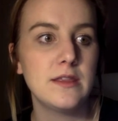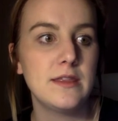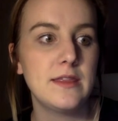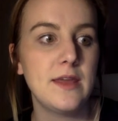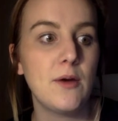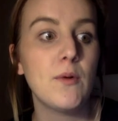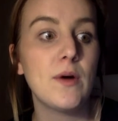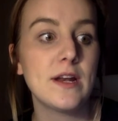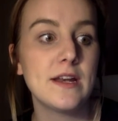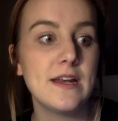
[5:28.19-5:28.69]

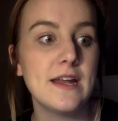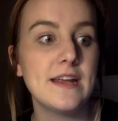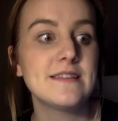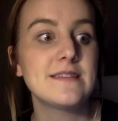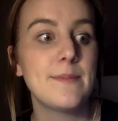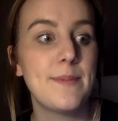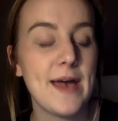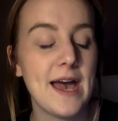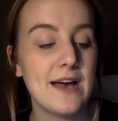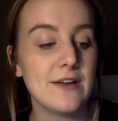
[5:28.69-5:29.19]
they wanted it to
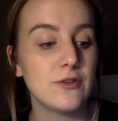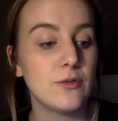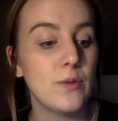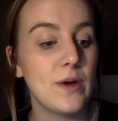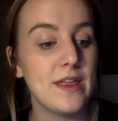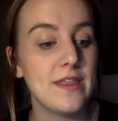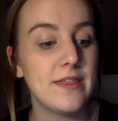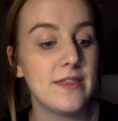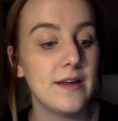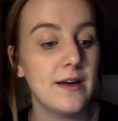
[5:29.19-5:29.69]
pass
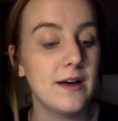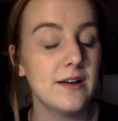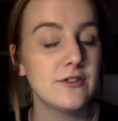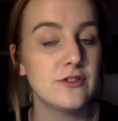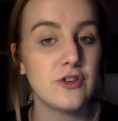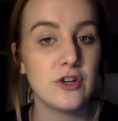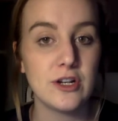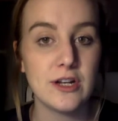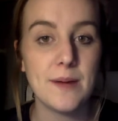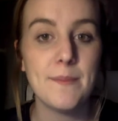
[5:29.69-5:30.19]
with
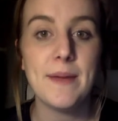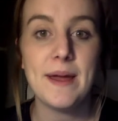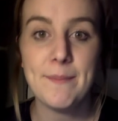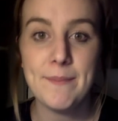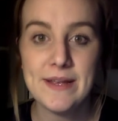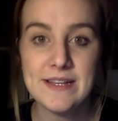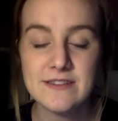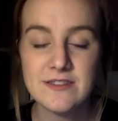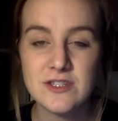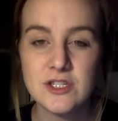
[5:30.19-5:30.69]
certain
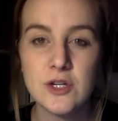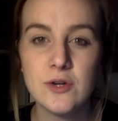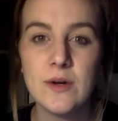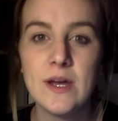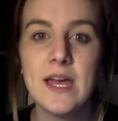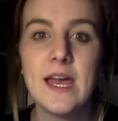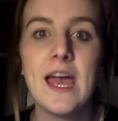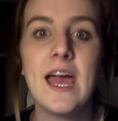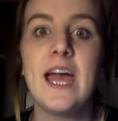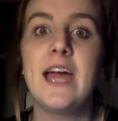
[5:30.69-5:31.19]
amendments to
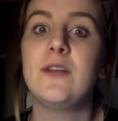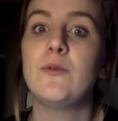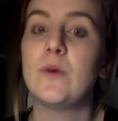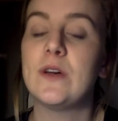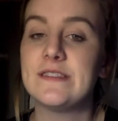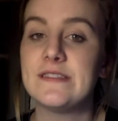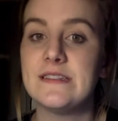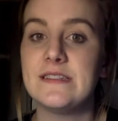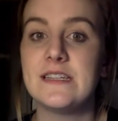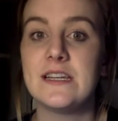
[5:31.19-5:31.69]
it, and
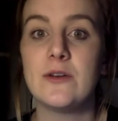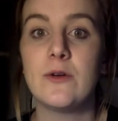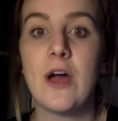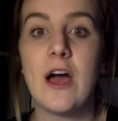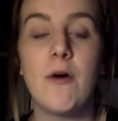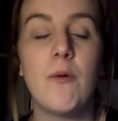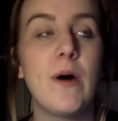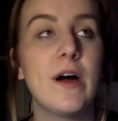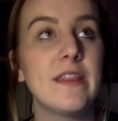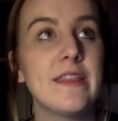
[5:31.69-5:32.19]
Wilson did
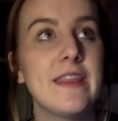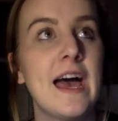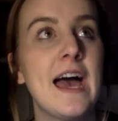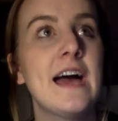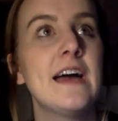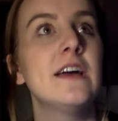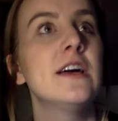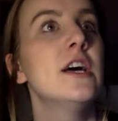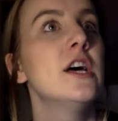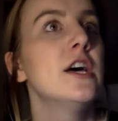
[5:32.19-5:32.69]
not want
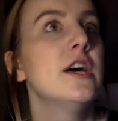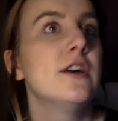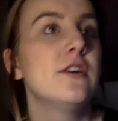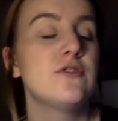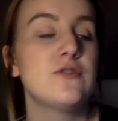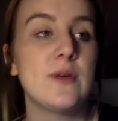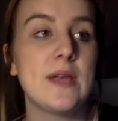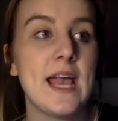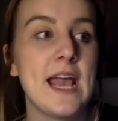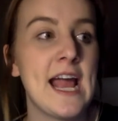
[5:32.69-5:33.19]
that.
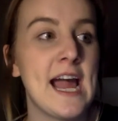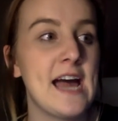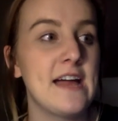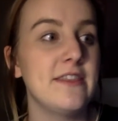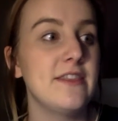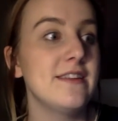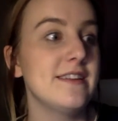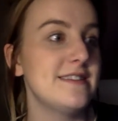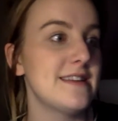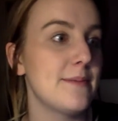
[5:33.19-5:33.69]
So he had
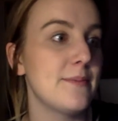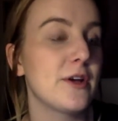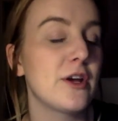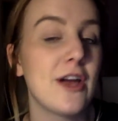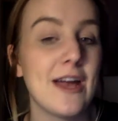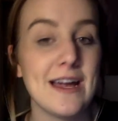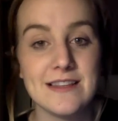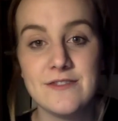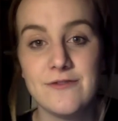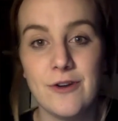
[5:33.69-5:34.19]
the
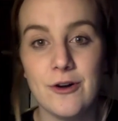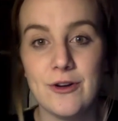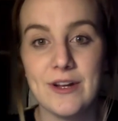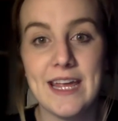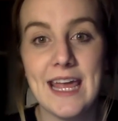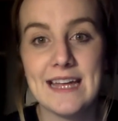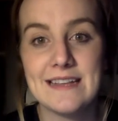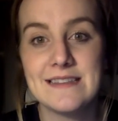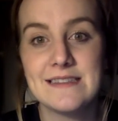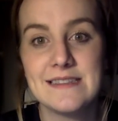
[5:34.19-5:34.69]
Democrats vote
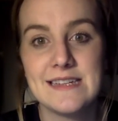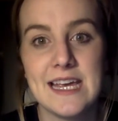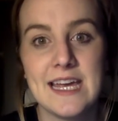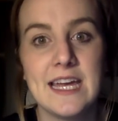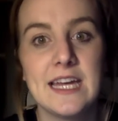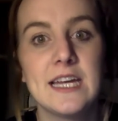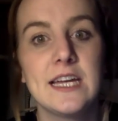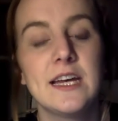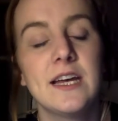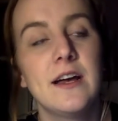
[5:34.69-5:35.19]
against it,
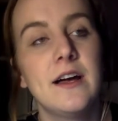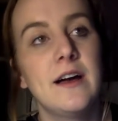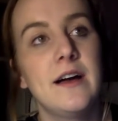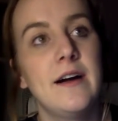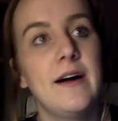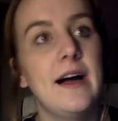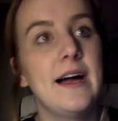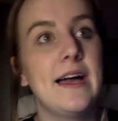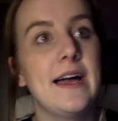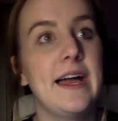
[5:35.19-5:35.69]

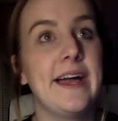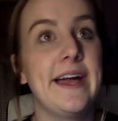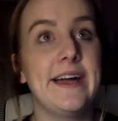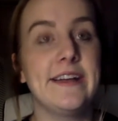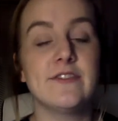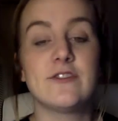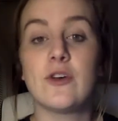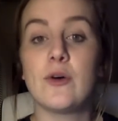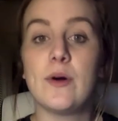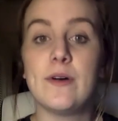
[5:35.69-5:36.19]

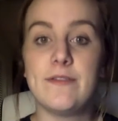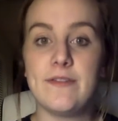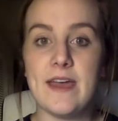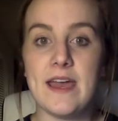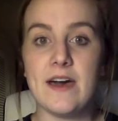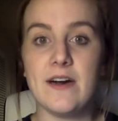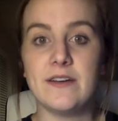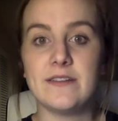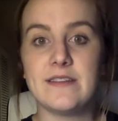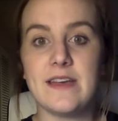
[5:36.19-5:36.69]
and so it
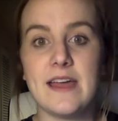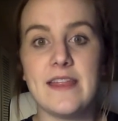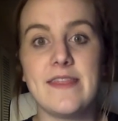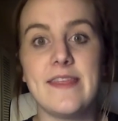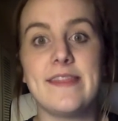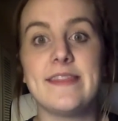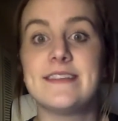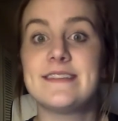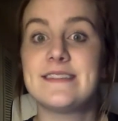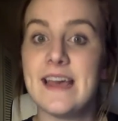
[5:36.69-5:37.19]
failed. And
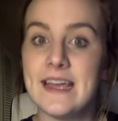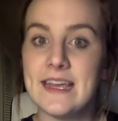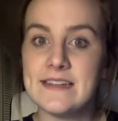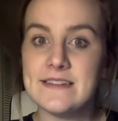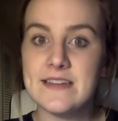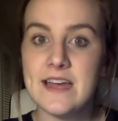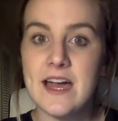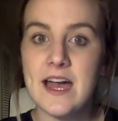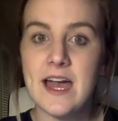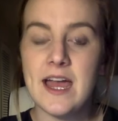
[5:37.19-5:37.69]
then the second
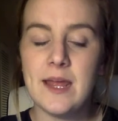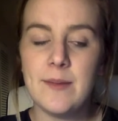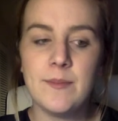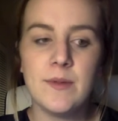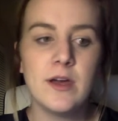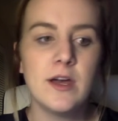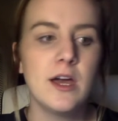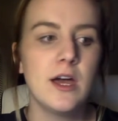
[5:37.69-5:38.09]
time,